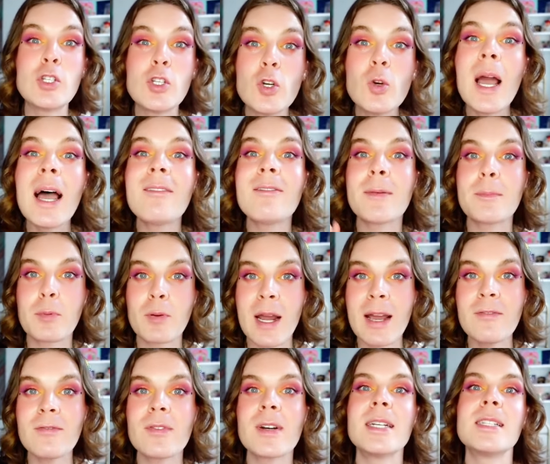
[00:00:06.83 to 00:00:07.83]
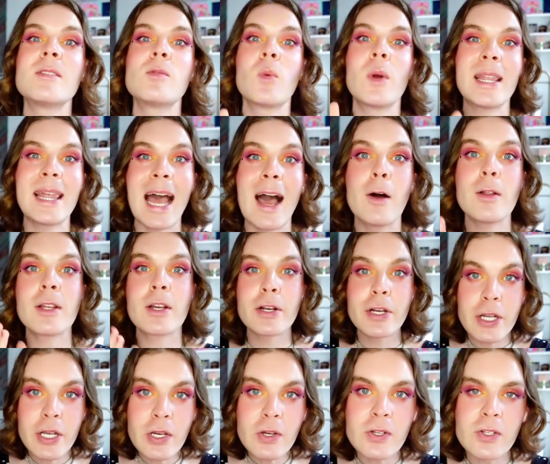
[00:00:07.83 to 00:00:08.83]
do have a preference with how they're
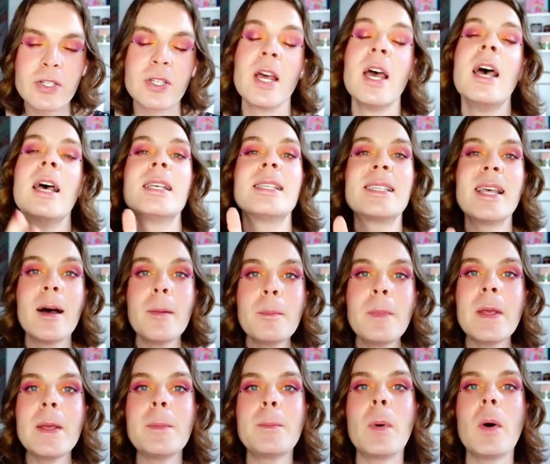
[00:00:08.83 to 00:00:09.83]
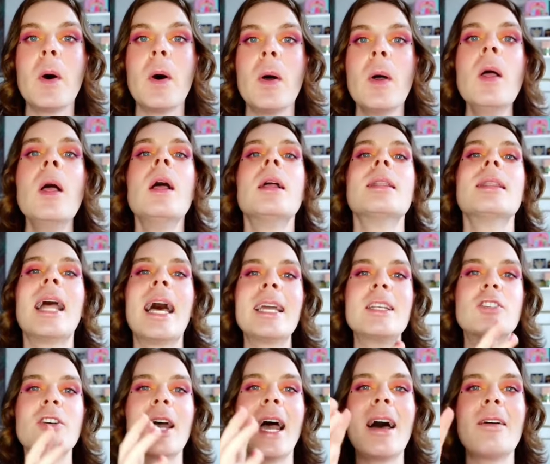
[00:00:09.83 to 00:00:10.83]
used. Some people
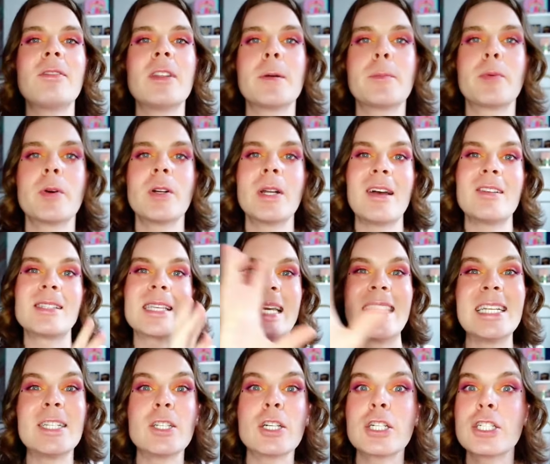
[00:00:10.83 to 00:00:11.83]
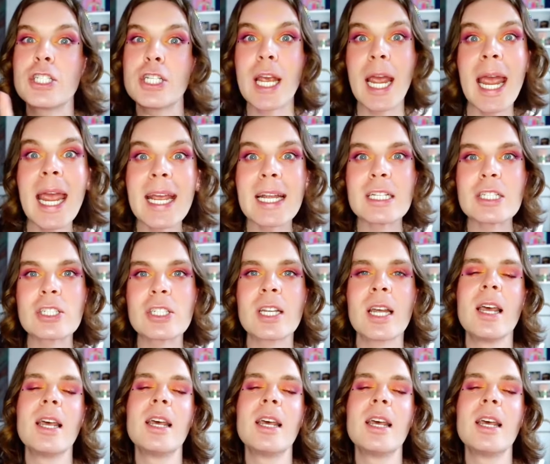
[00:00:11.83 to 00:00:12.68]
like to have their pronouns interchanged.